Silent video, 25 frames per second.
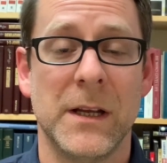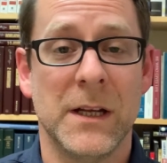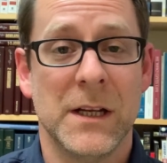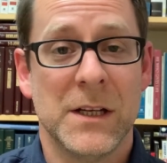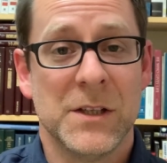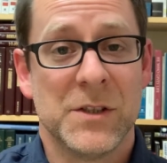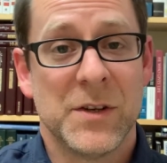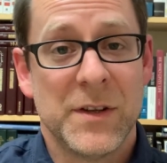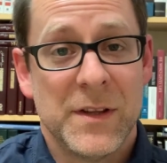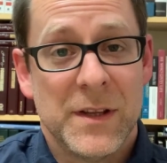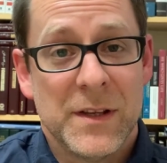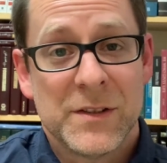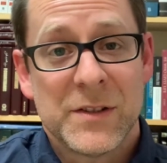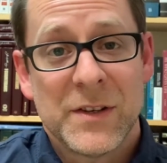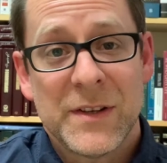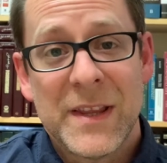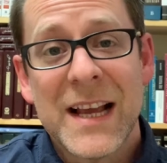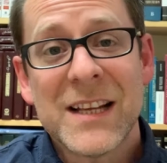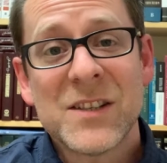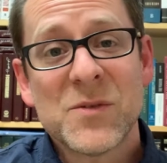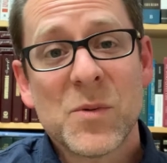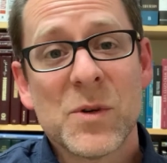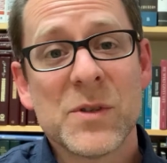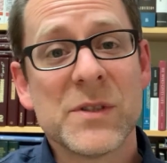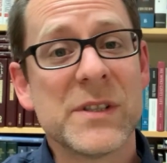So
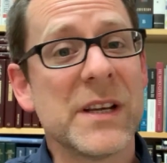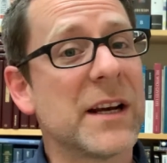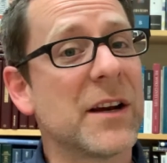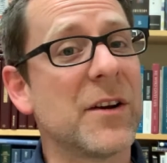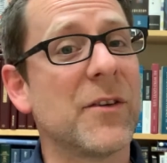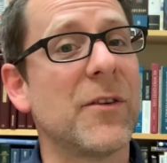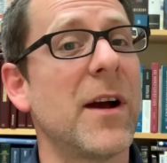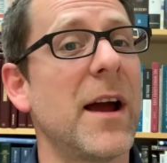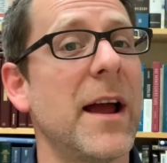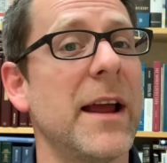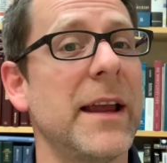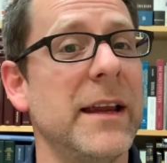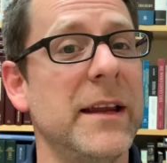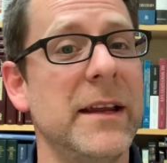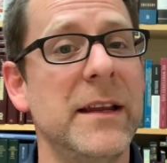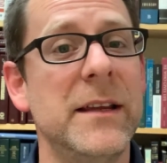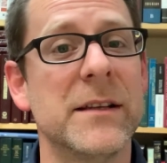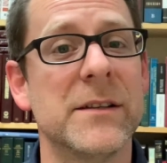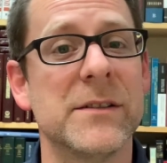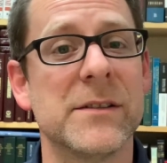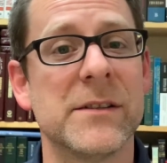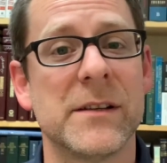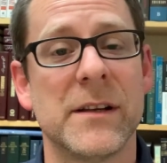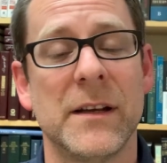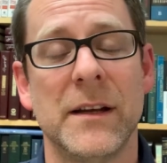that's where Zechariah
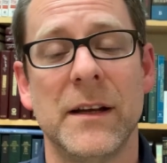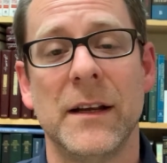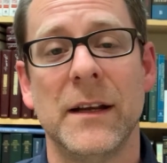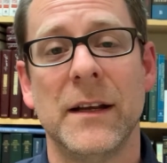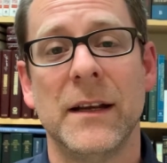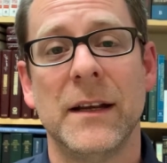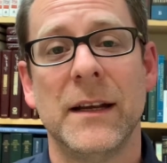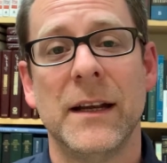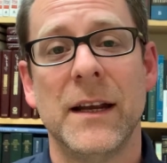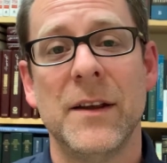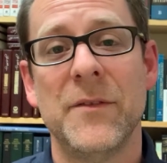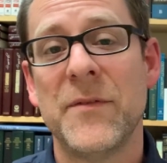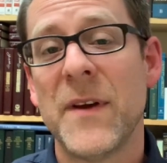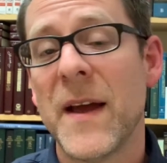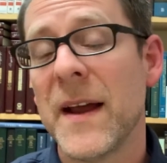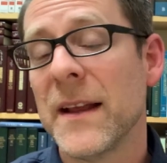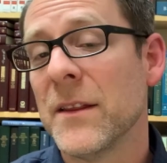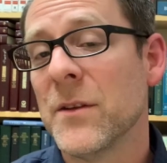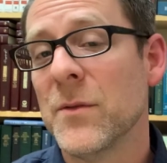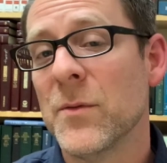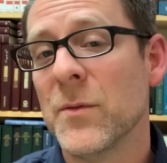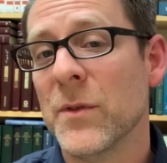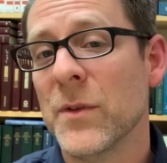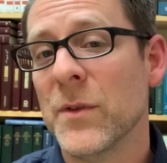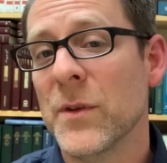is. In fact,
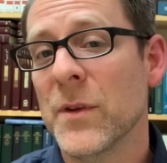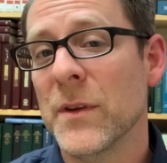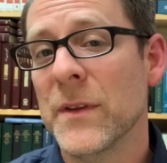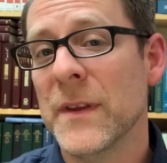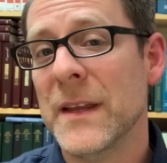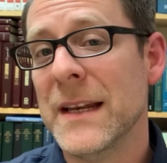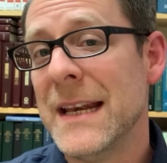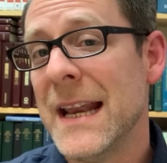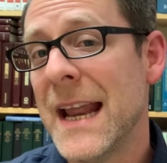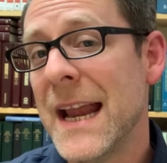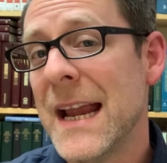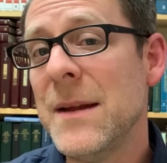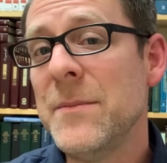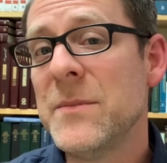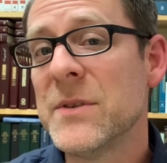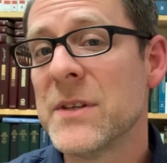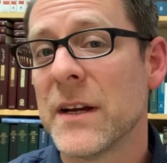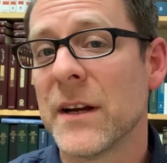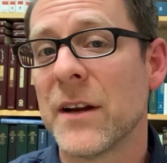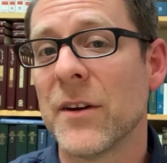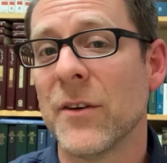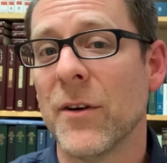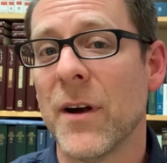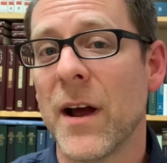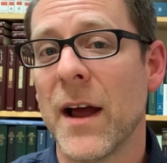the name
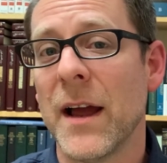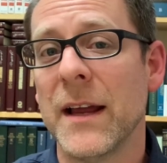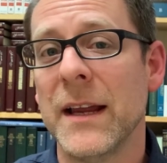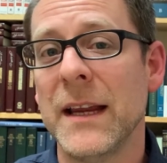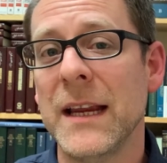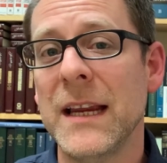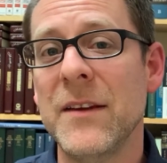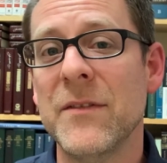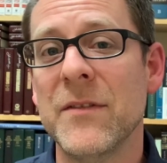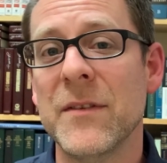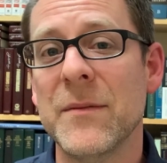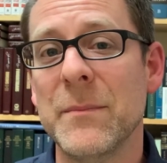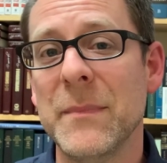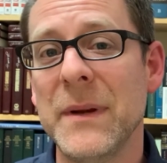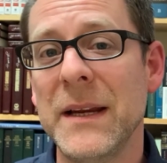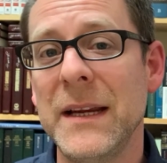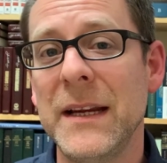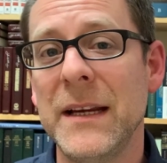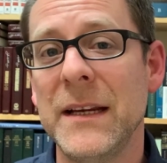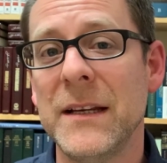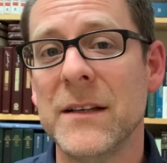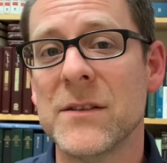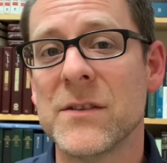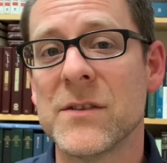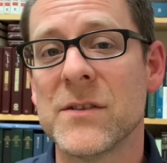Zechariah even
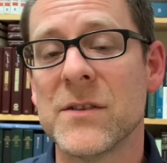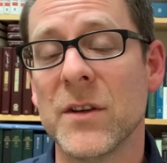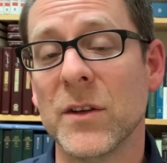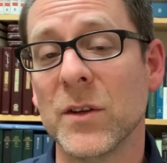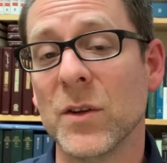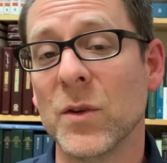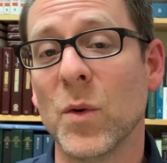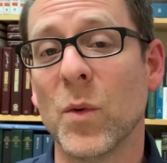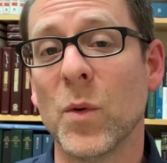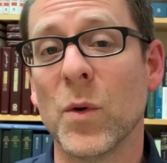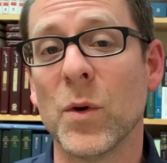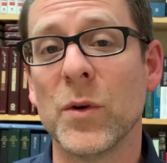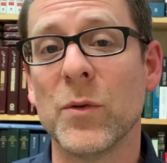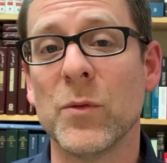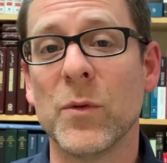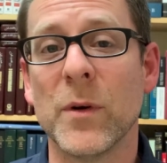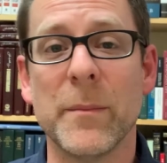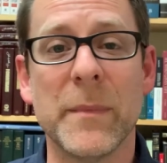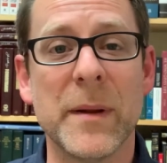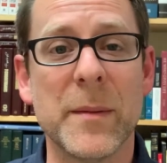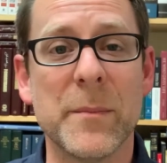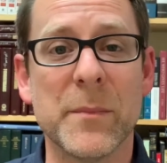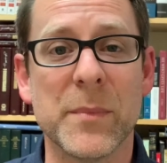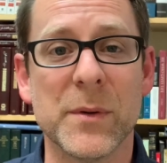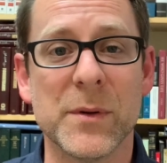means the Lord
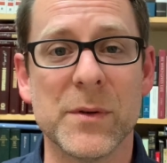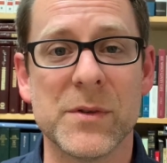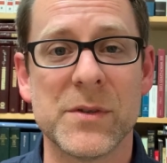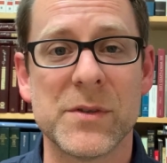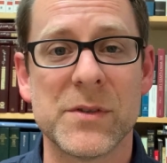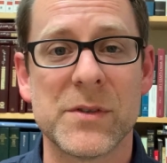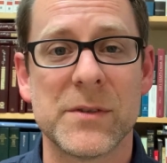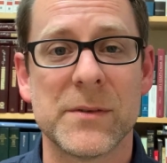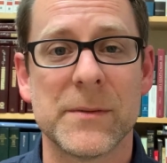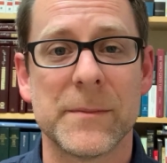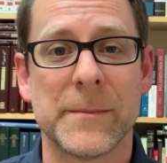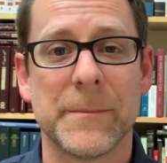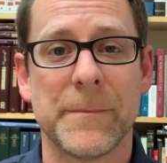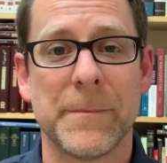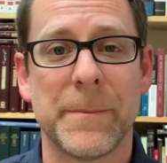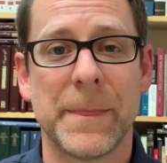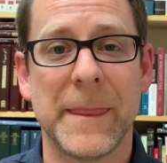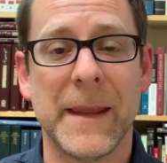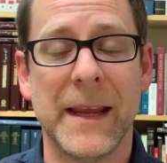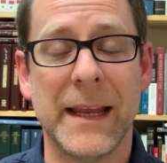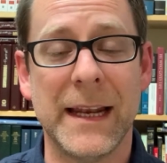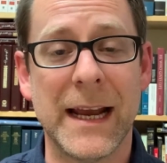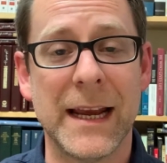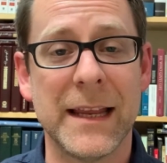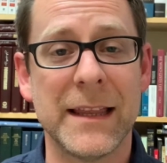remembers.
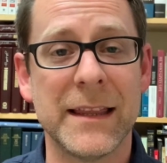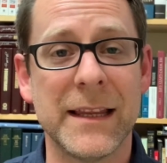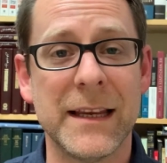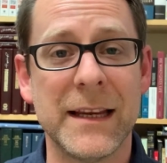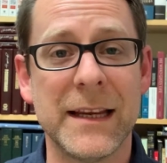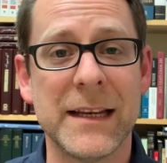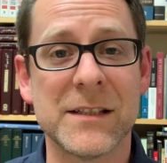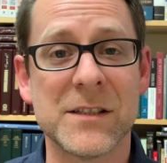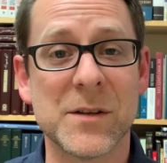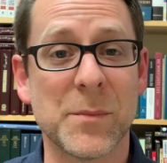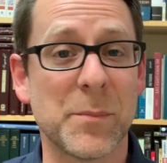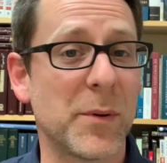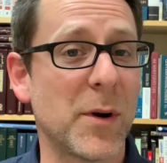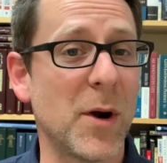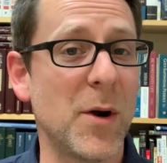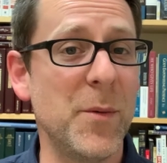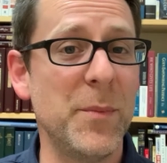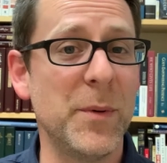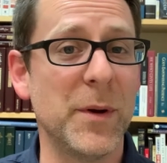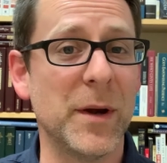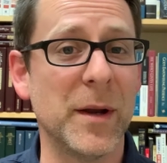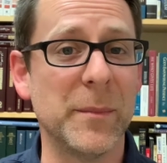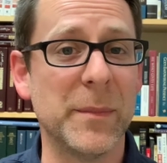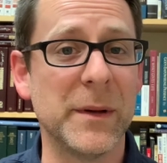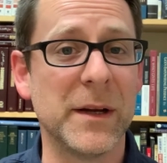And I think it's
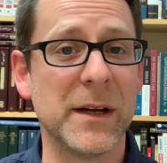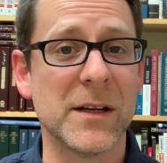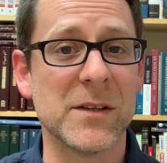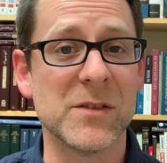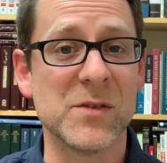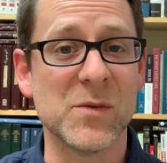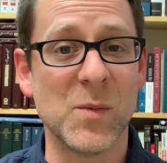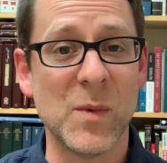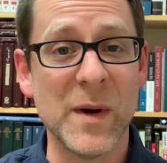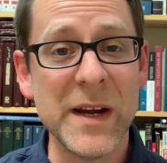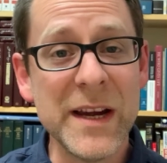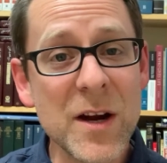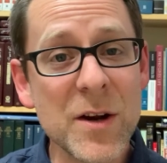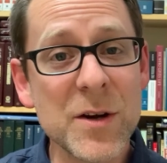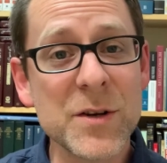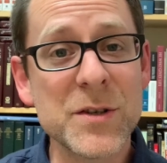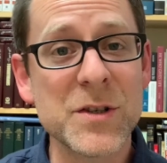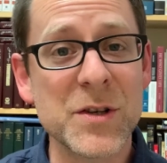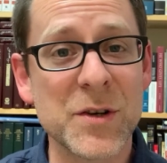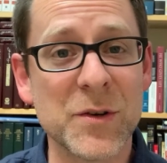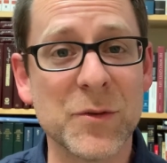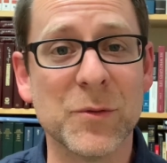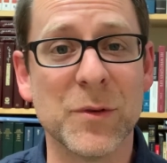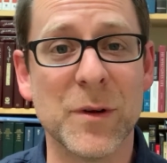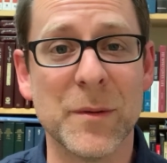appropriate because we are
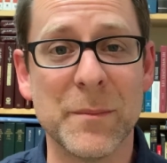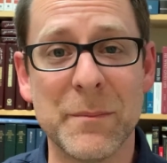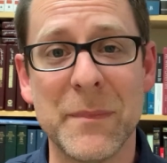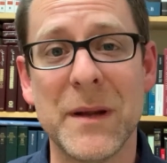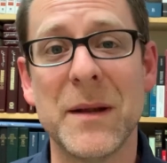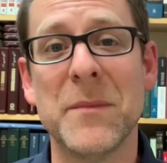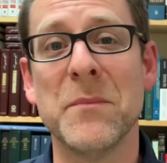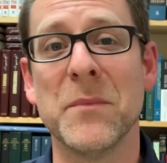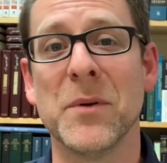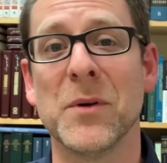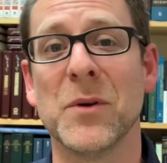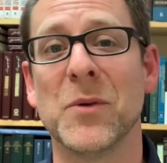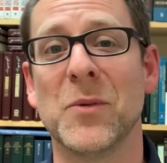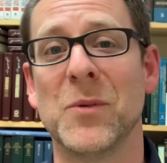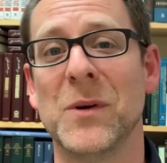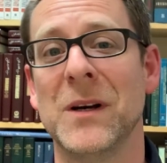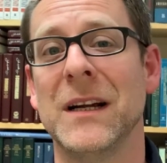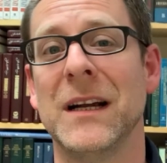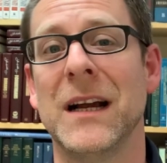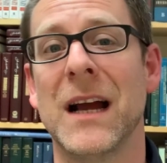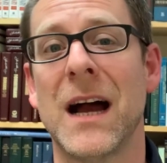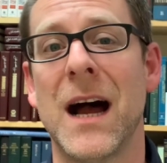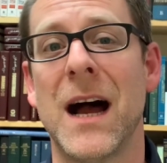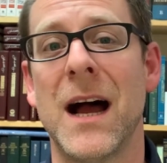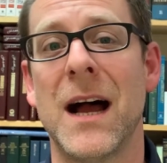to remember what
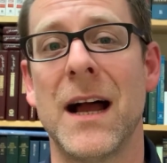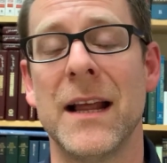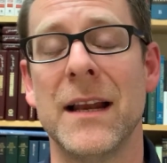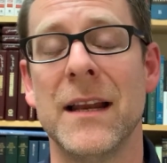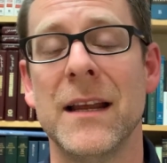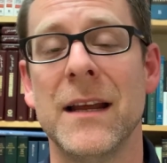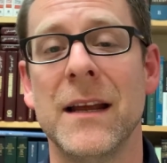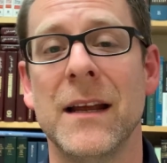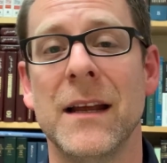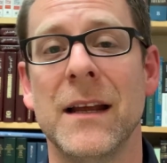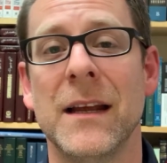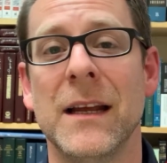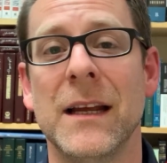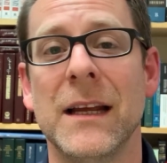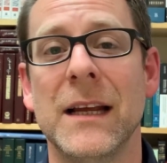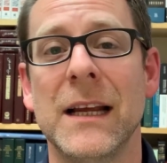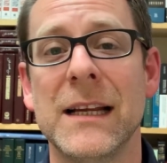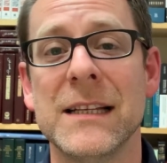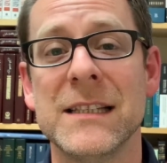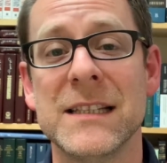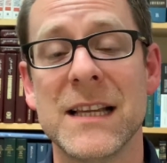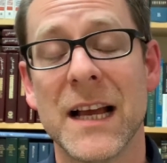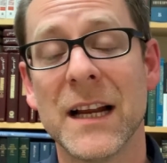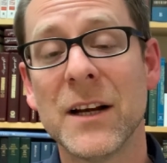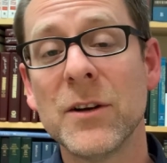God
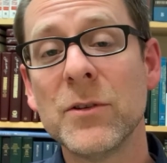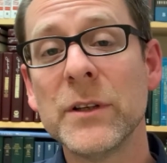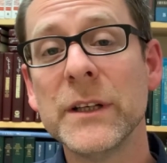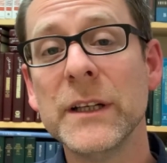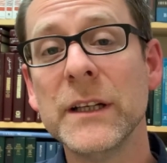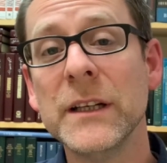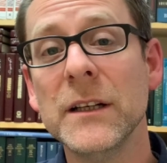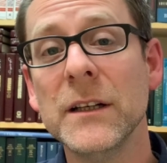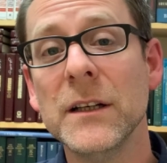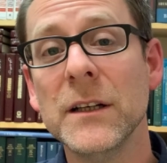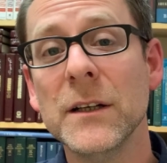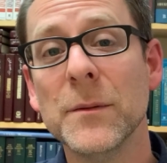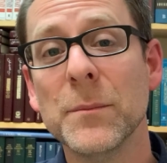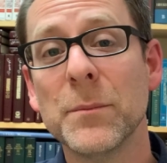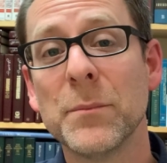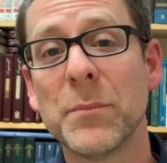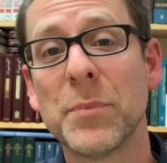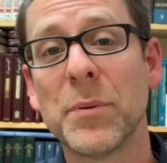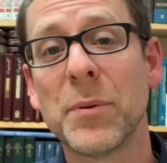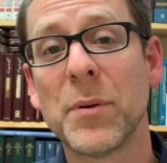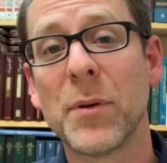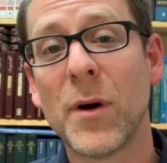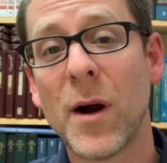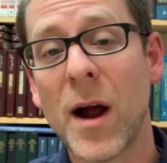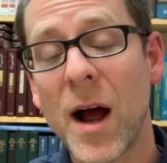is not only
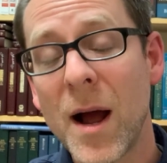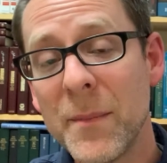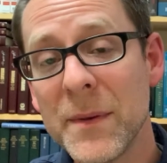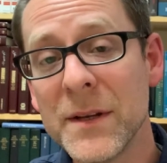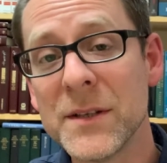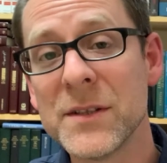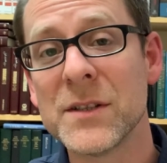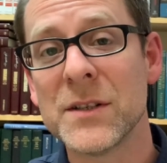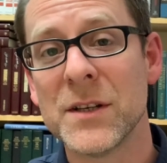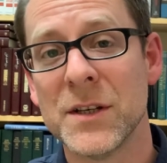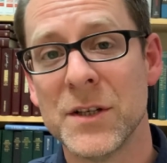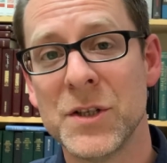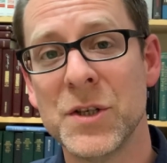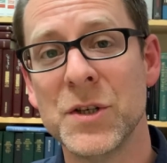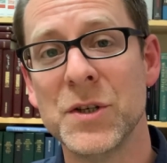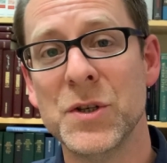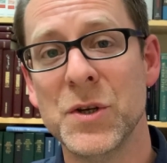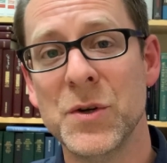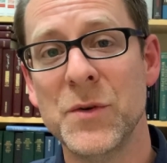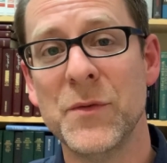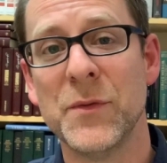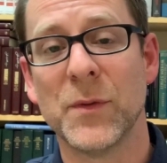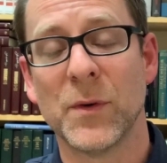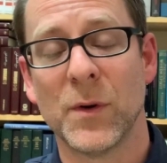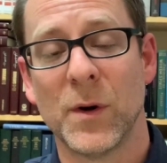promised to
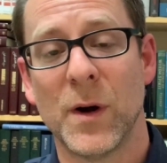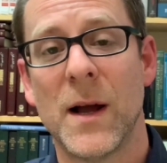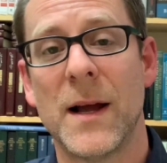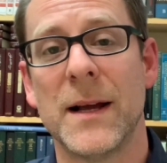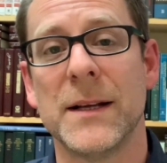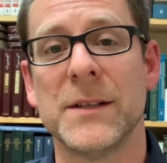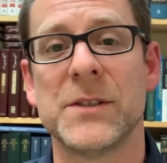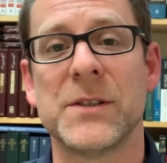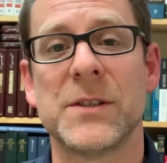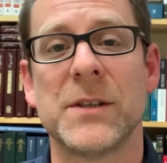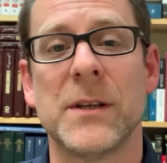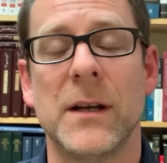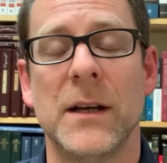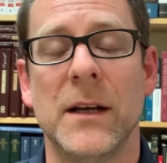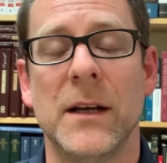do for us,